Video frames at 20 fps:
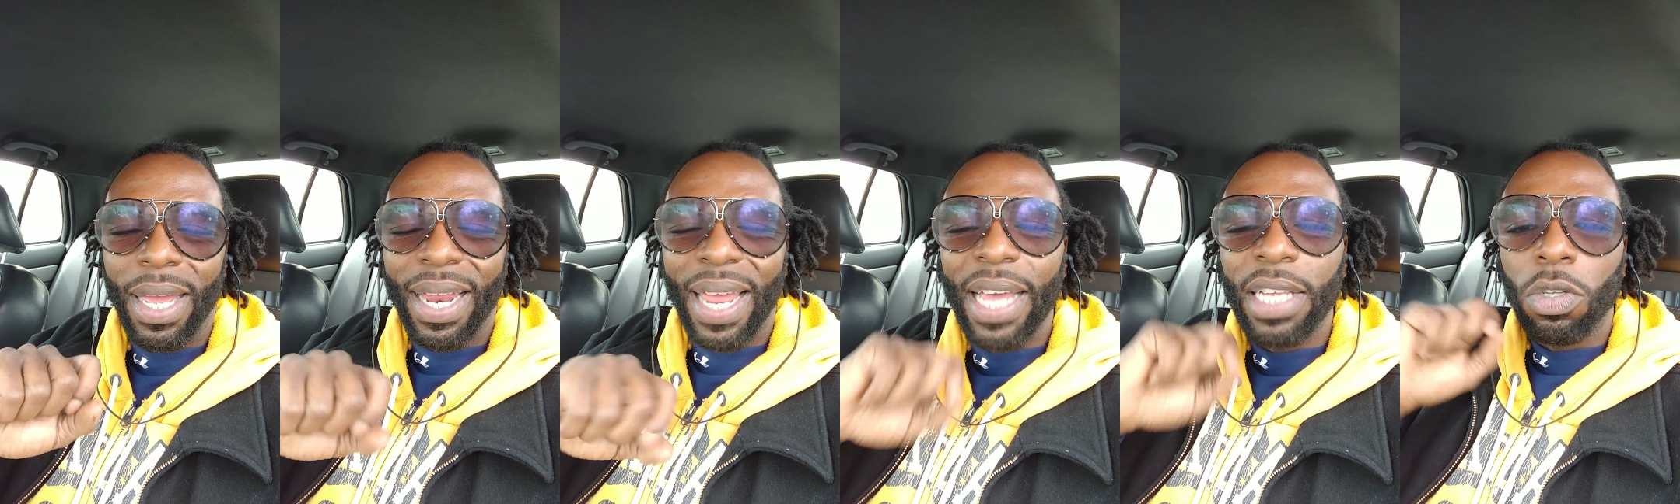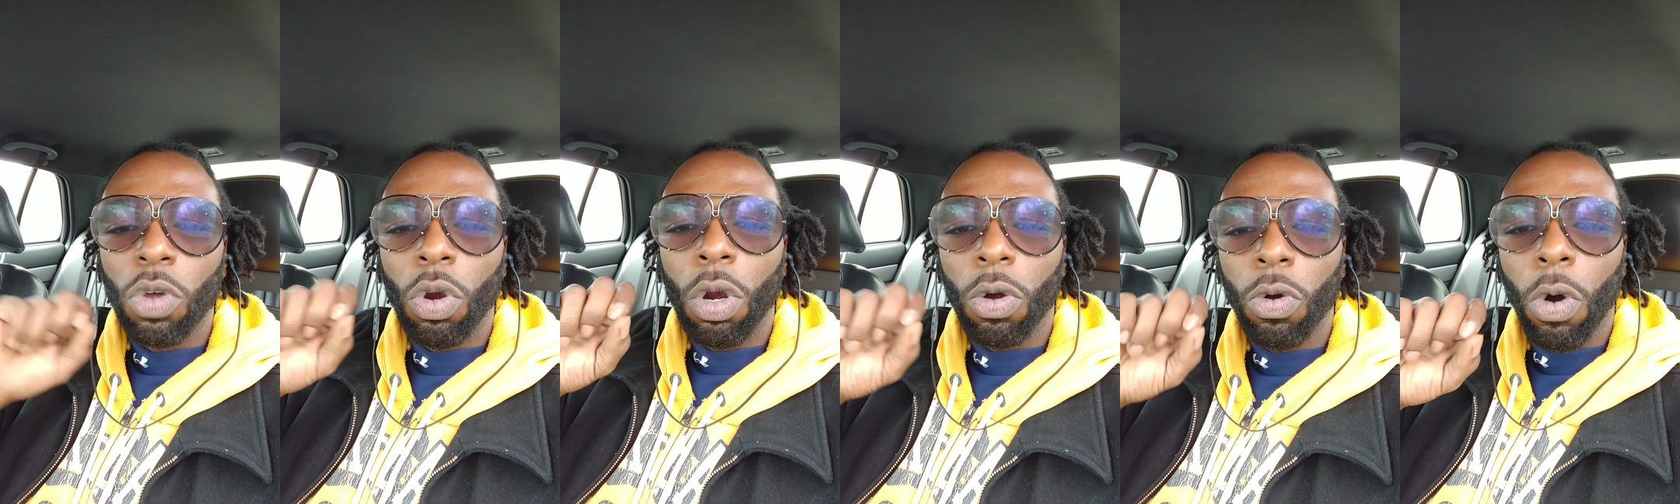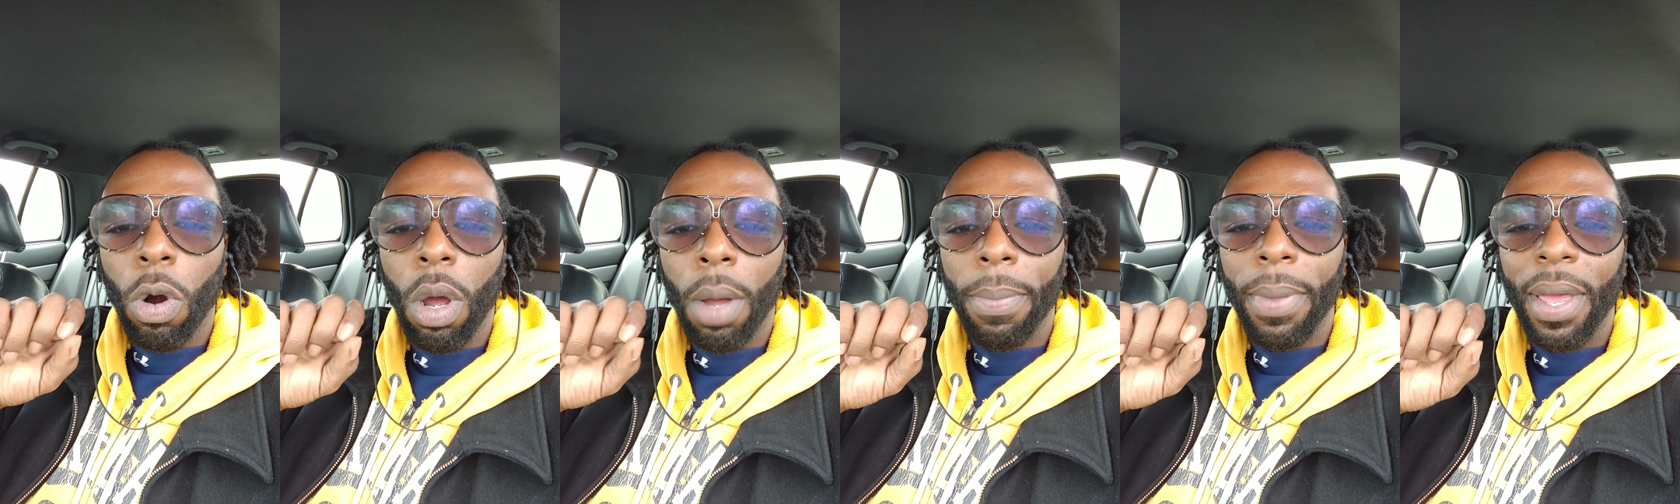It's going to
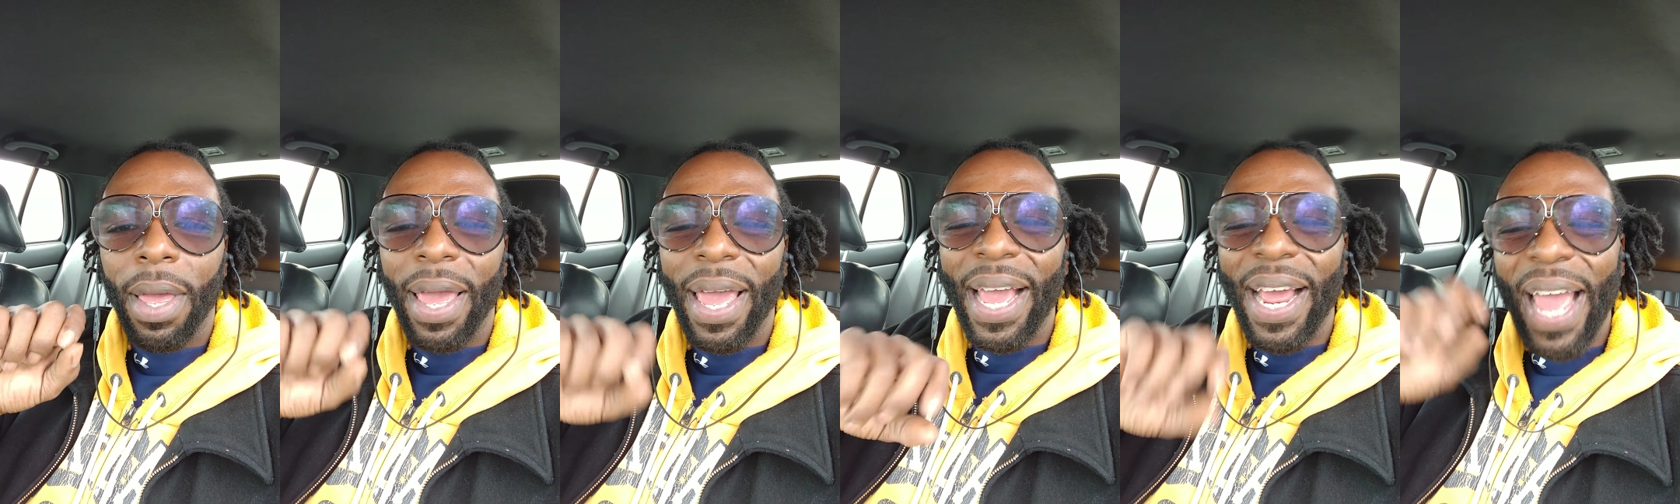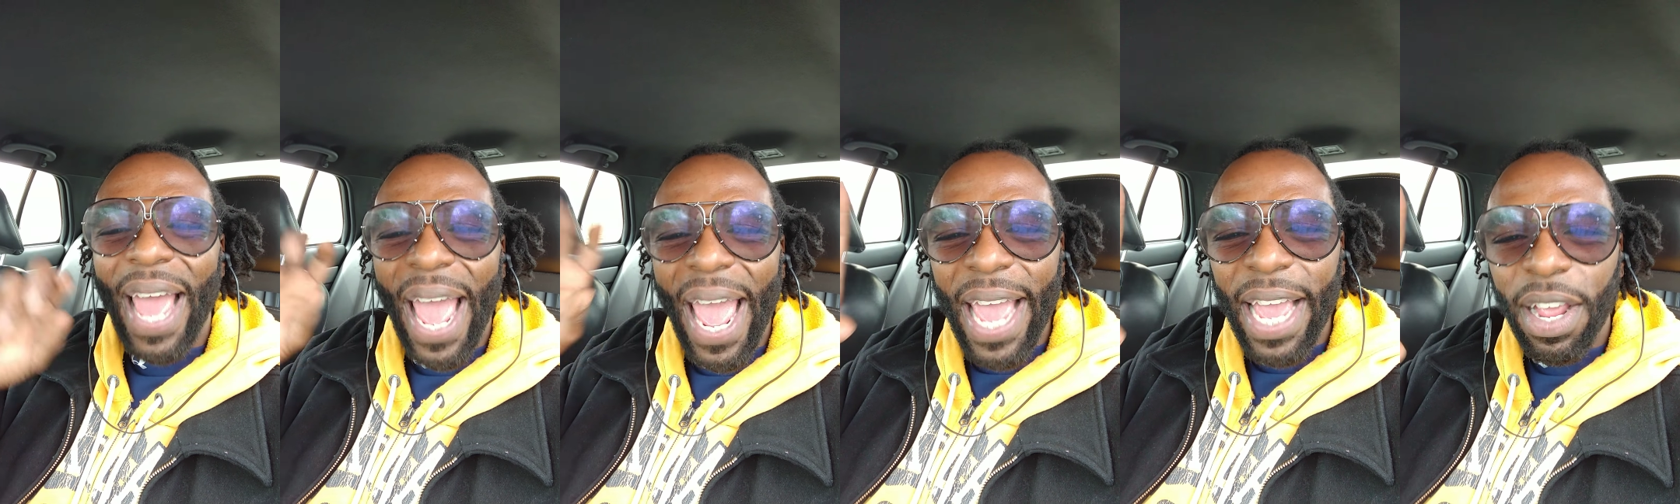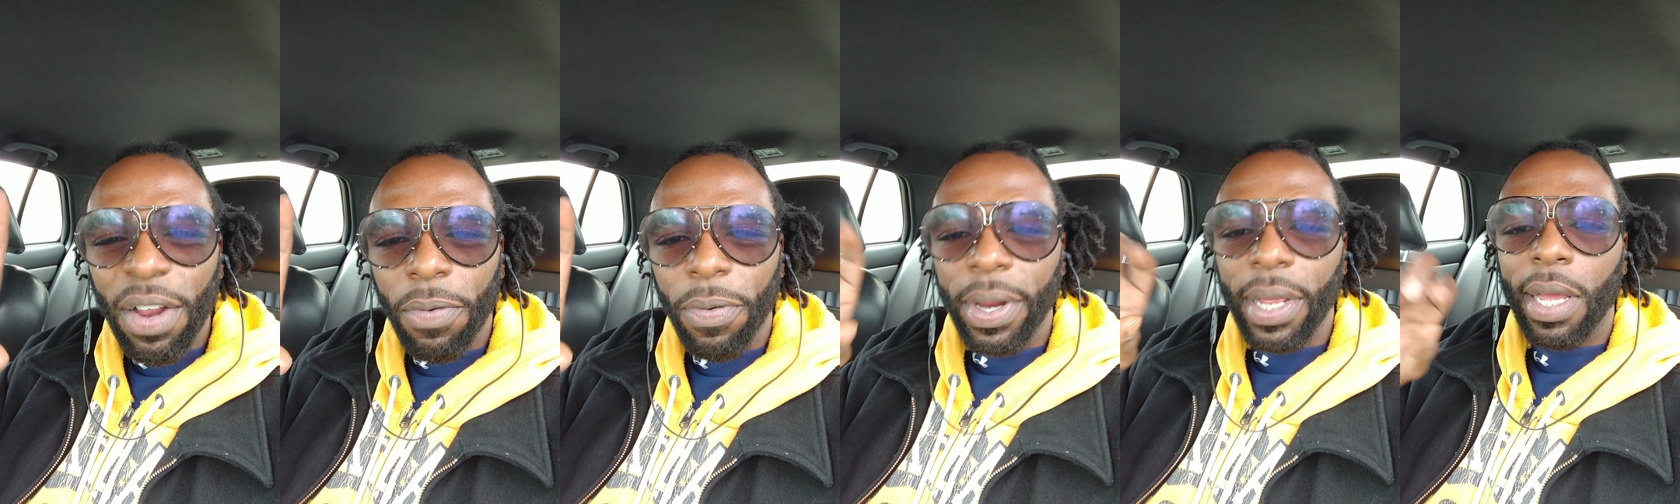grow up
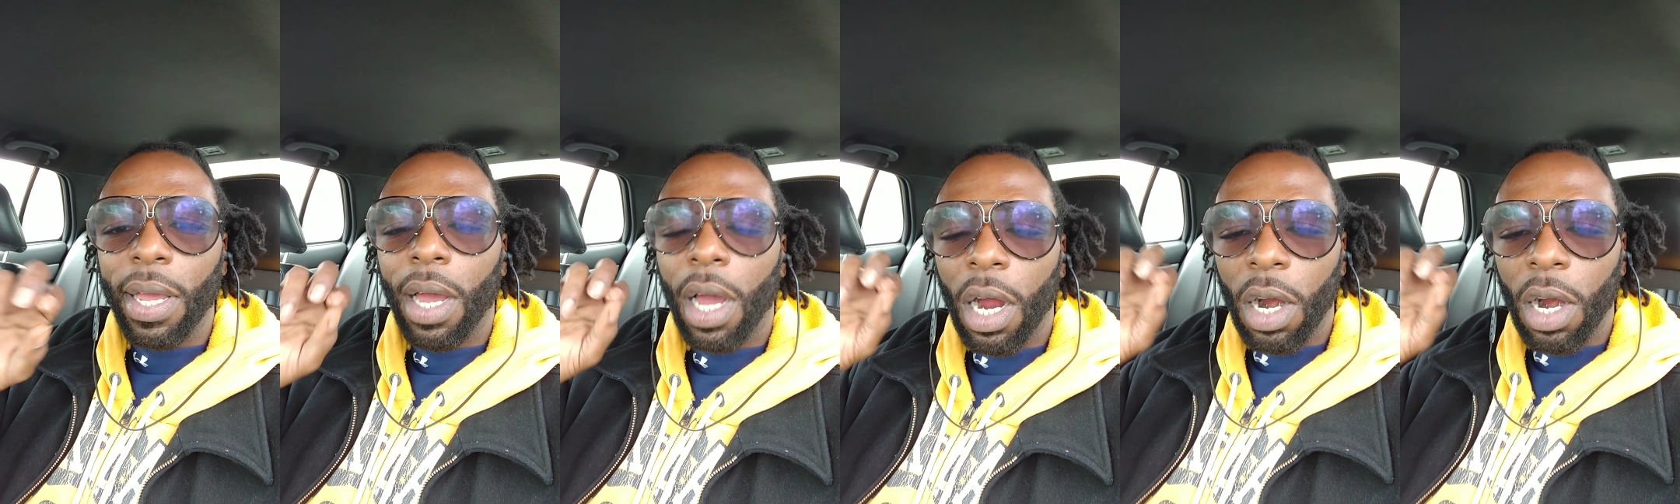angry,